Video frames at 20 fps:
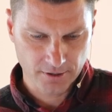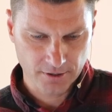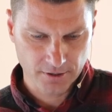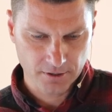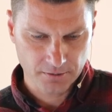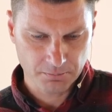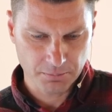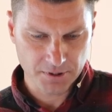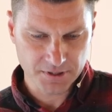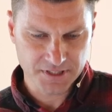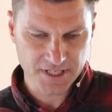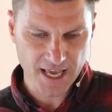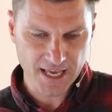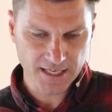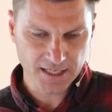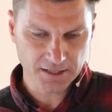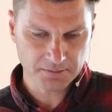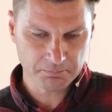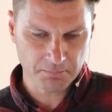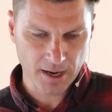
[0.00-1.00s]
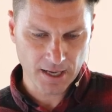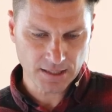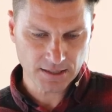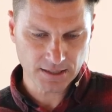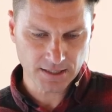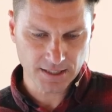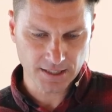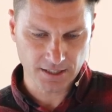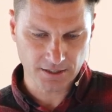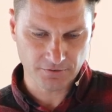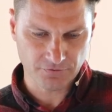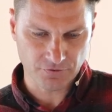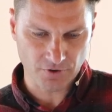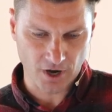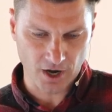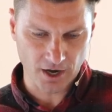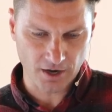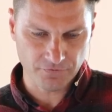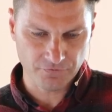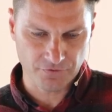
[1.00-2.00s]
But taking my leave
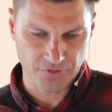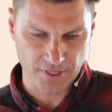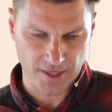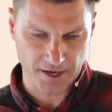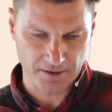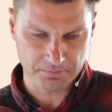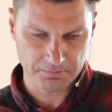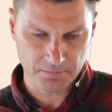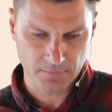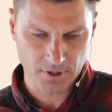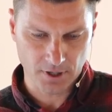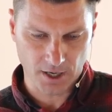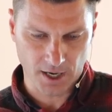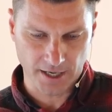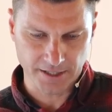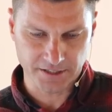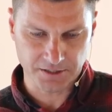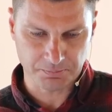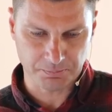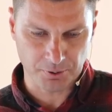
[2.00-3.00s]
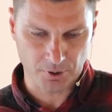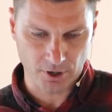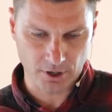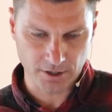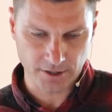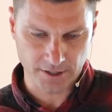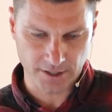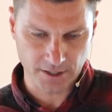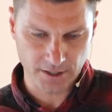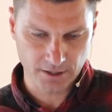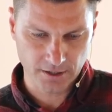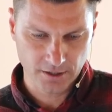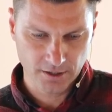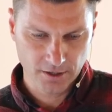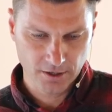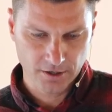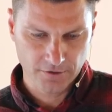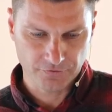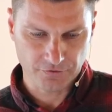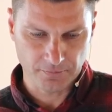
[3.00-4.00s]
of them, I departed
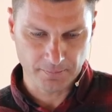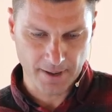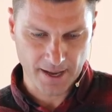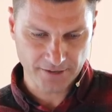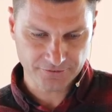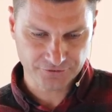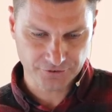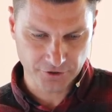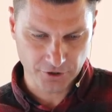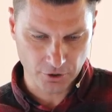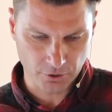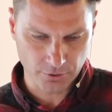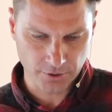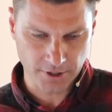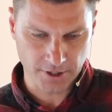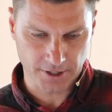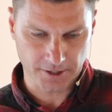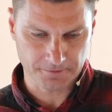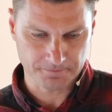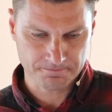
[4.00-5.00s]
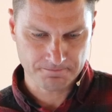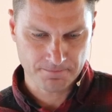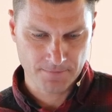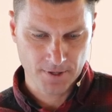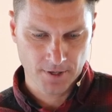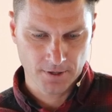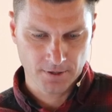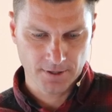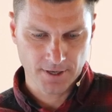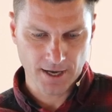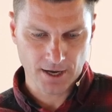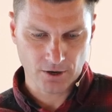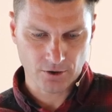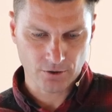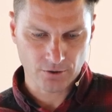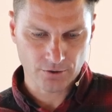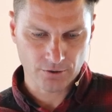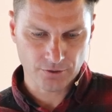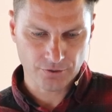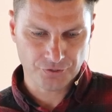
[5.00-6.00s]
for Macedonia. Now,
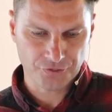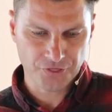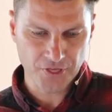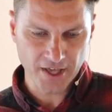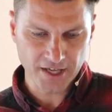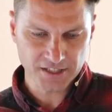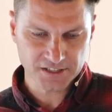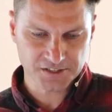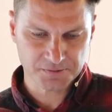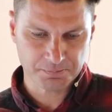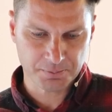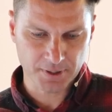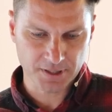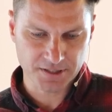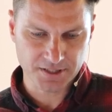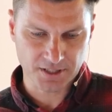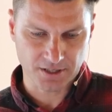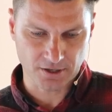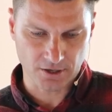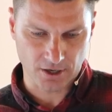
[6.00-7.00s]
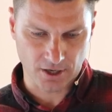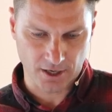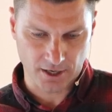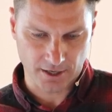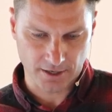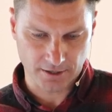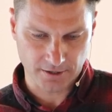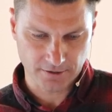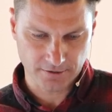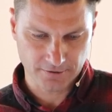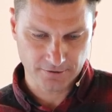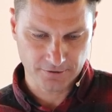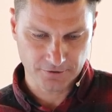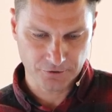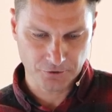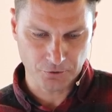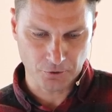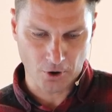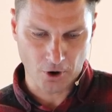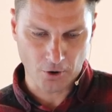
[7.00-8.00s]
thanks be to God
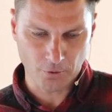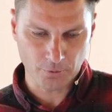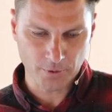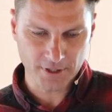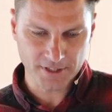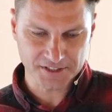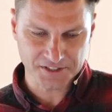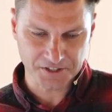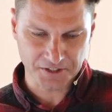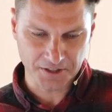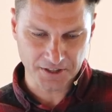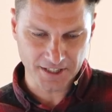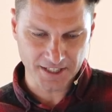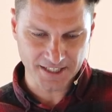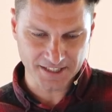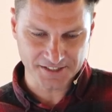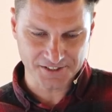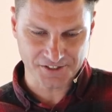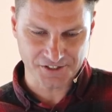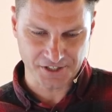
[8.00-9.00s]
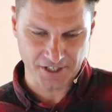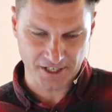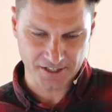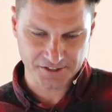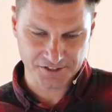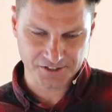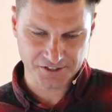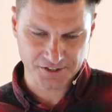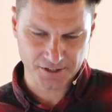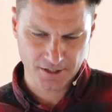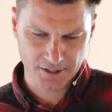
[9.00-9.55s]
who always leads us